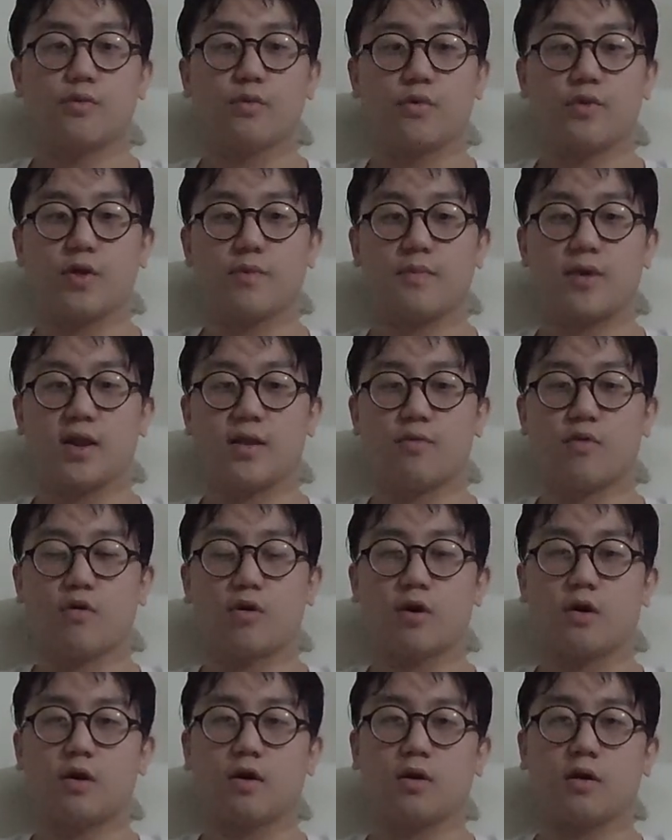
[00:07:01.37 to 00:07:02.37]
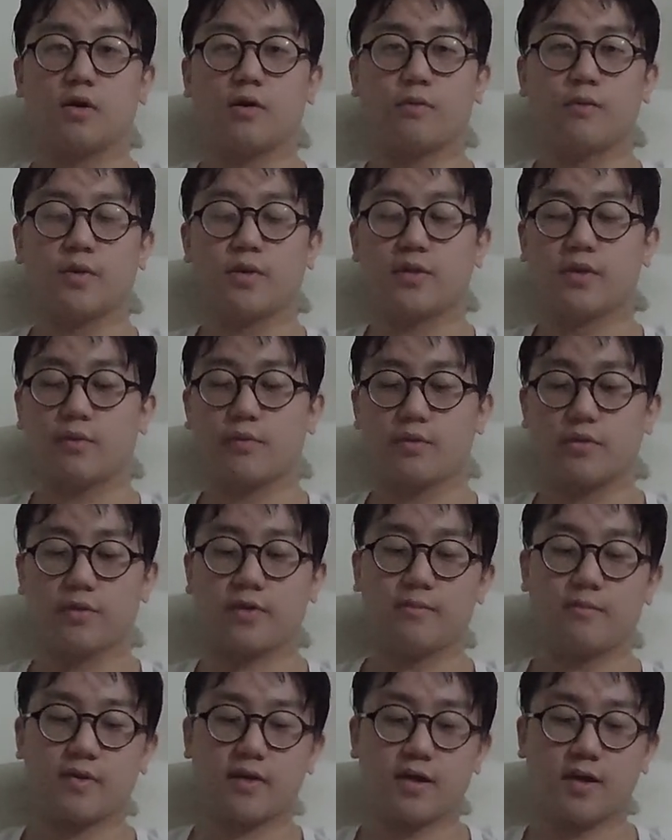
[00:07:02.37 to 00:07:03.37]
with them anymore, with
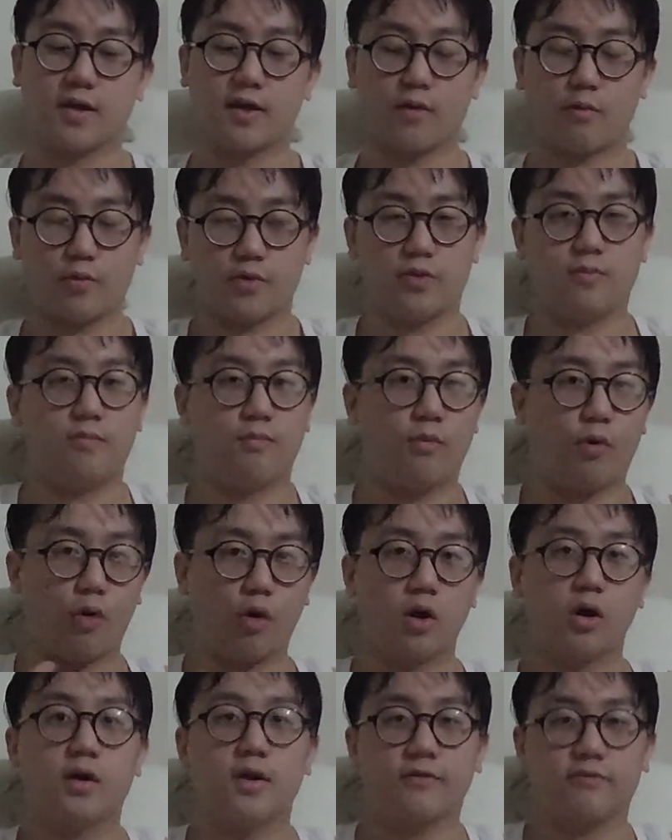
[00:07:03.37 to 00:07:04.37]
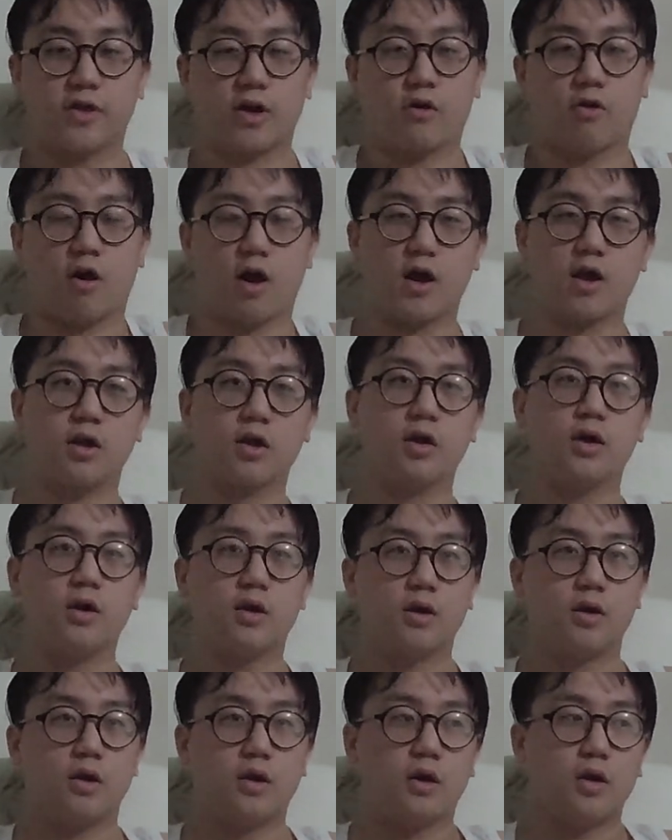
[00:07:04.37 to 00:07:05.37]
them more if they cry.
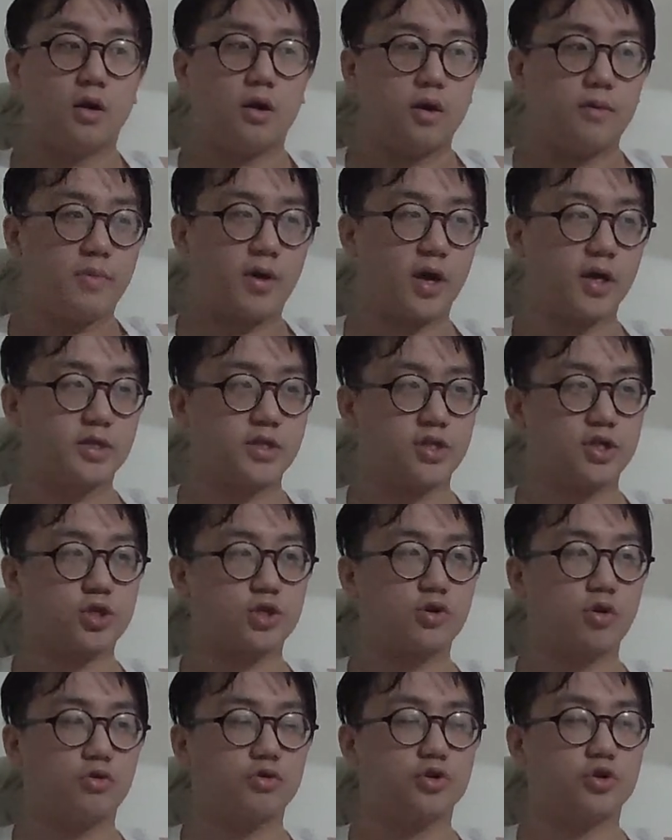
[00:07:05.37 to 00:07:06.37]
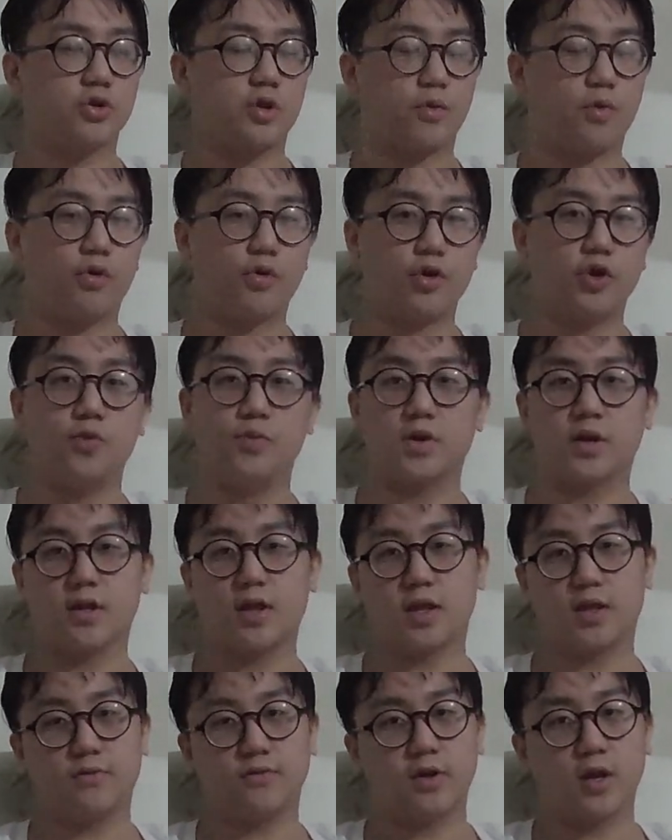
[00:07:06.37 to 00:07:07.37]
Because it just goes to show that we're all human at the
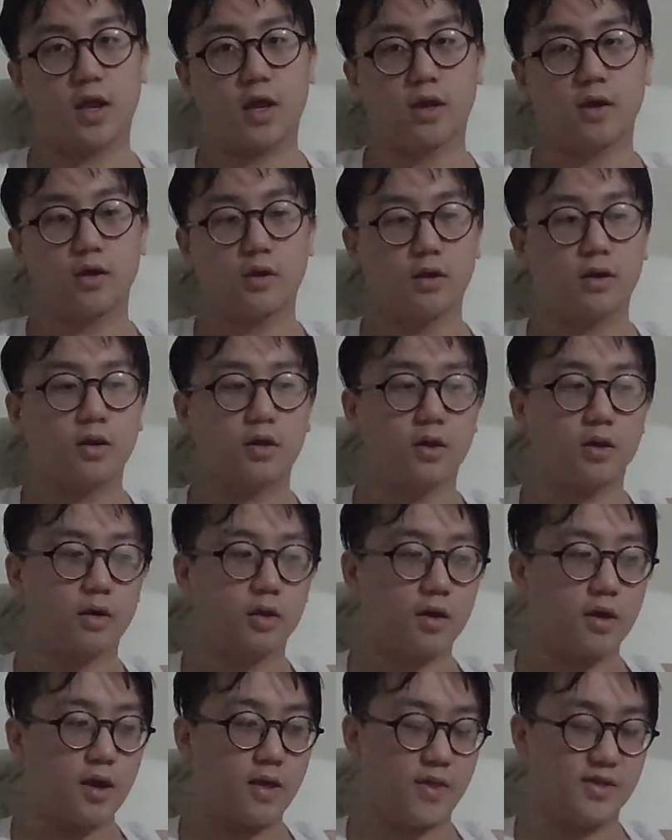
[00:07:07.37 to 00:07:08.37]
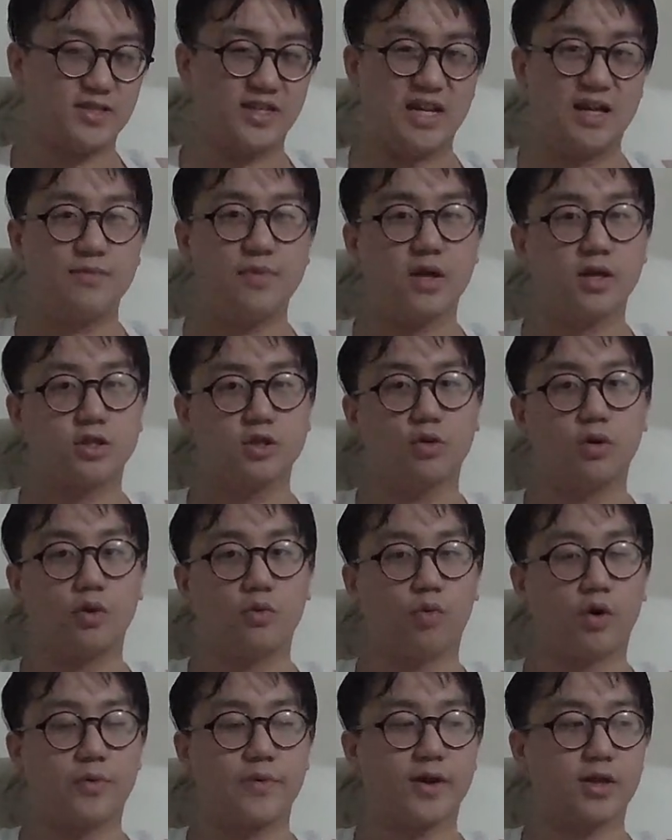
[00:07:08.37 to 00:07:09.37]
end of the day. There's a limit on
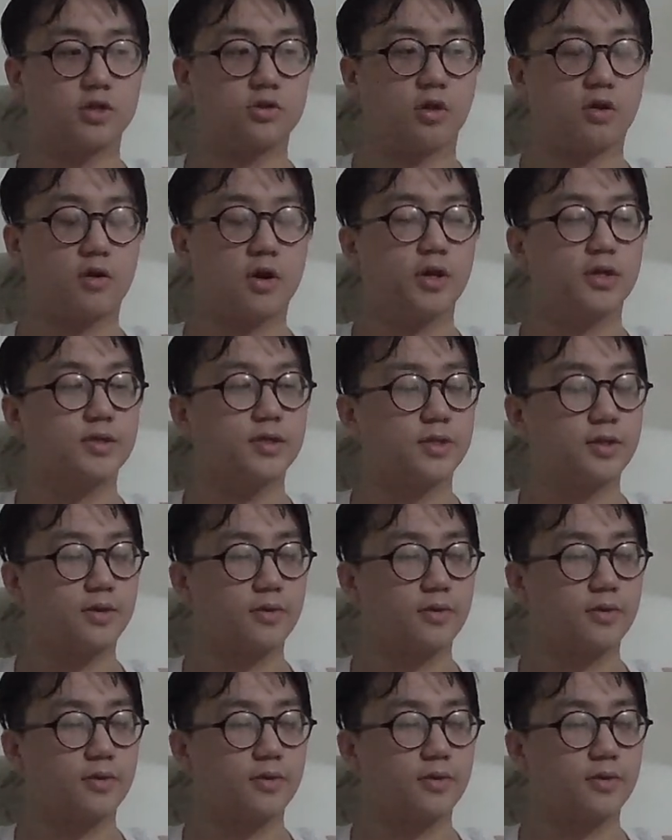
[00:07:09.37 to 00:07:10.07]
what we can tolerate.